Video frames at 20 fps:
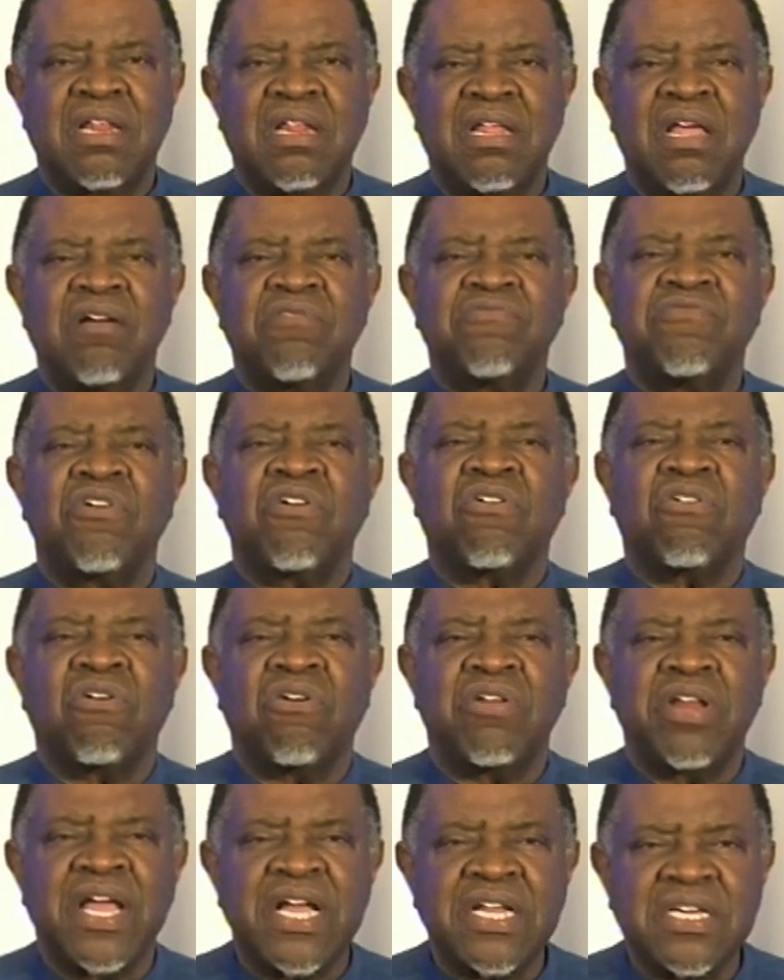Therefore,
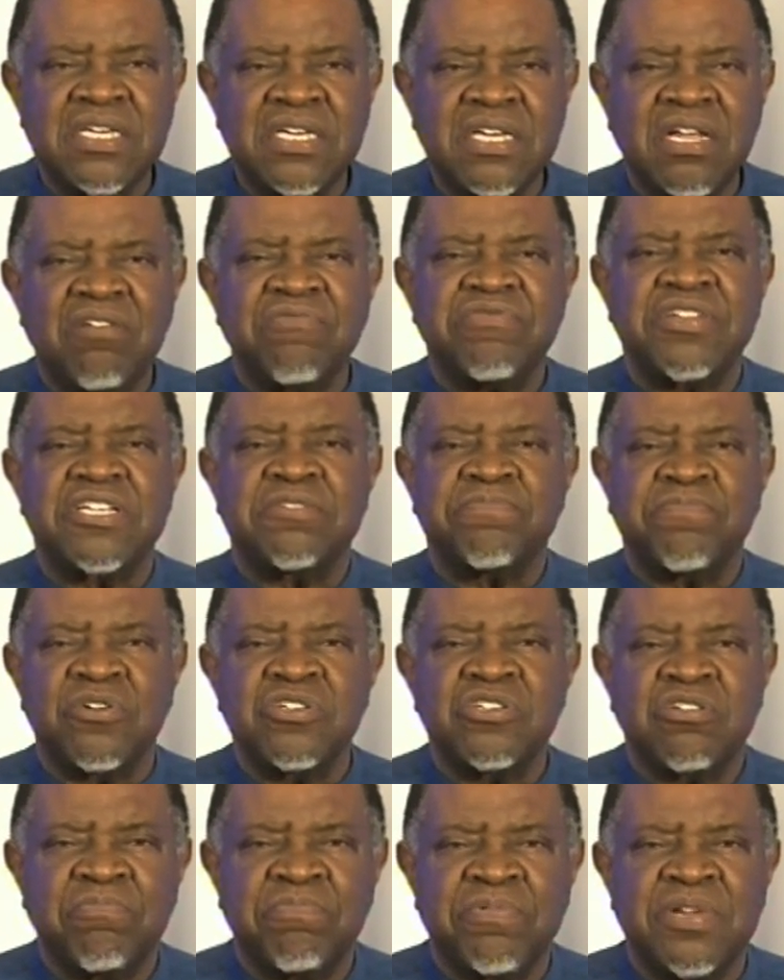collective
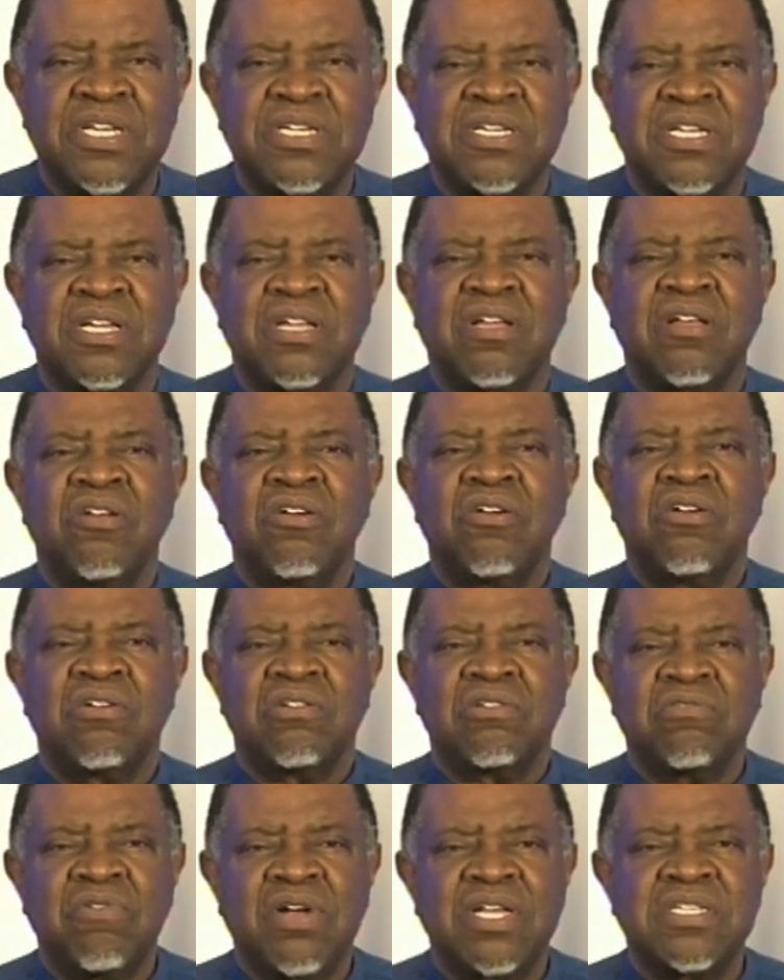responsibility
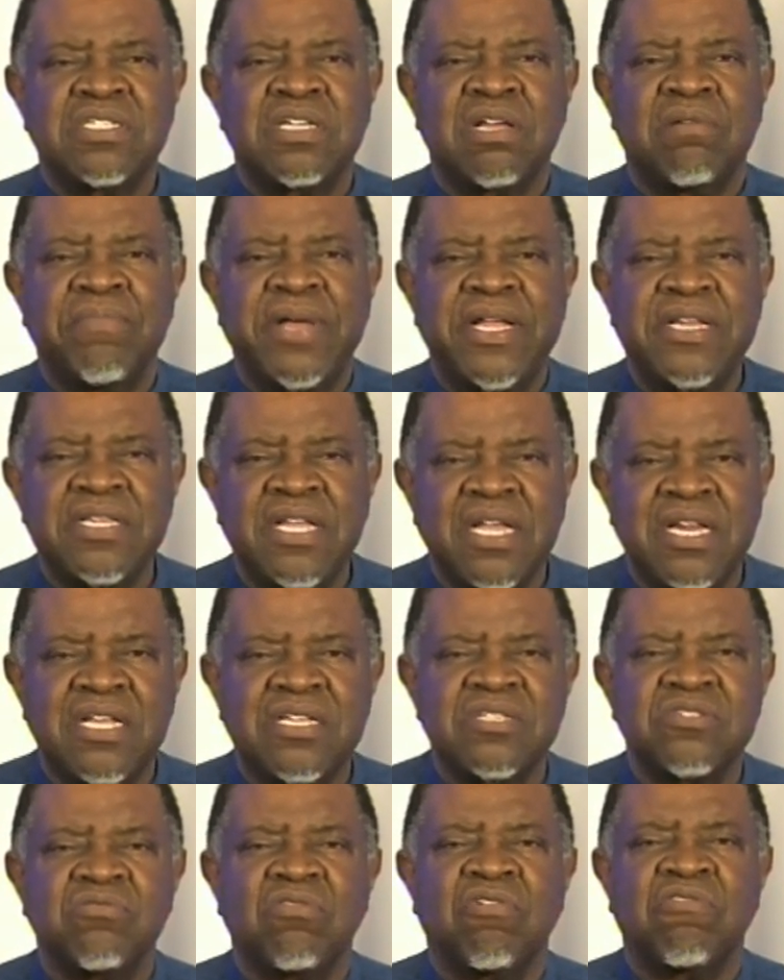towards the
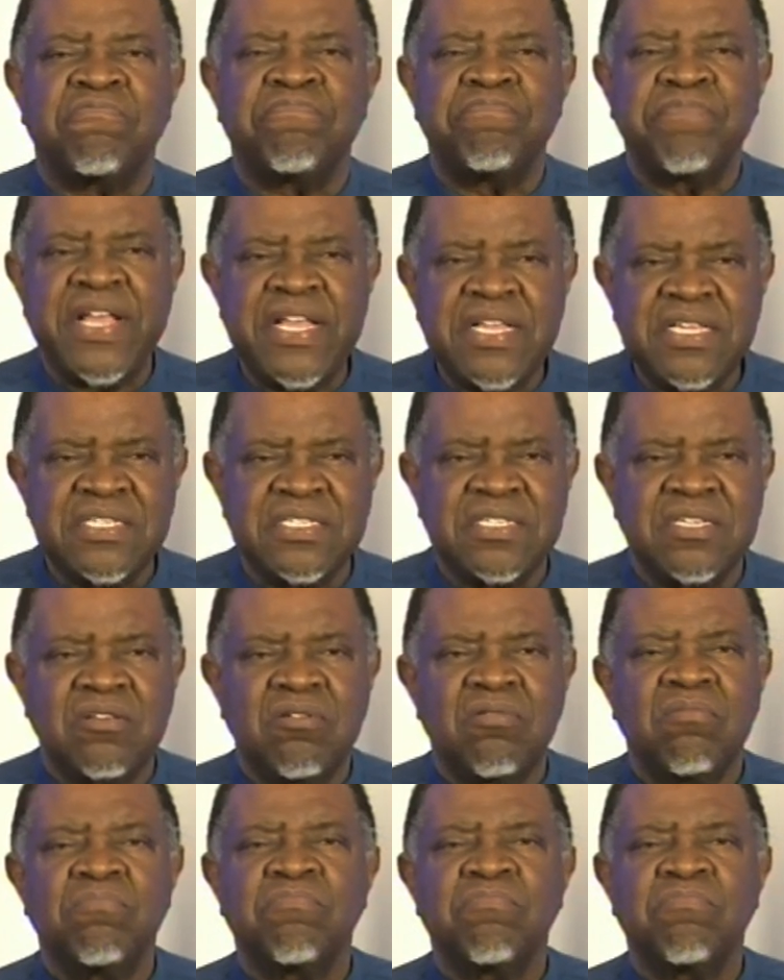maintenance of peace,